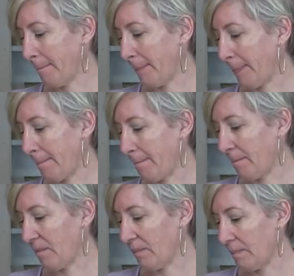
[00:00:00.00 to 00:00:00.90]
Well,
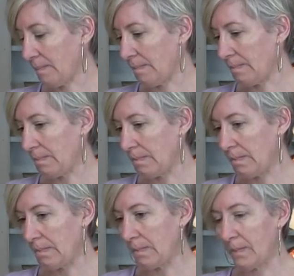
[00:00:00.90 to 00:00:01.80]
we just filmed
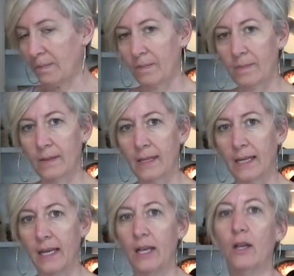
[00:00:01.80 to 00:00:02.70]
the tacky
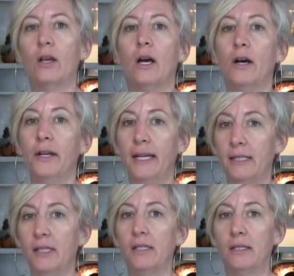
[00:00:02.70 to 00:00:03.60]
tacky wrap. Oh
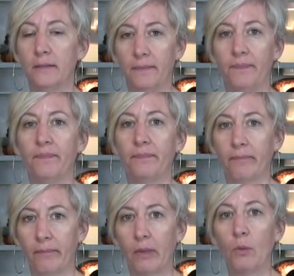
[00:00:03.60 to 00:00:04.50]
yeah. But,
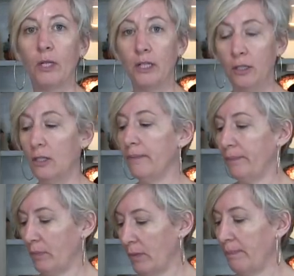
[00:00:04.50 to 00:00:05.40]
uh, We're bears.
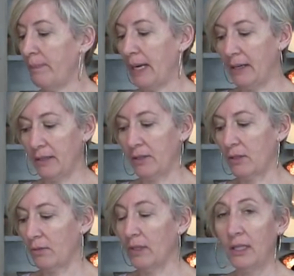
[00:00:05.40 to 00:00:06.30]
Bears.
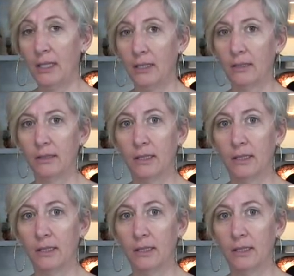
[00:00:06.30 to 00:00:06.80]
Bears. No.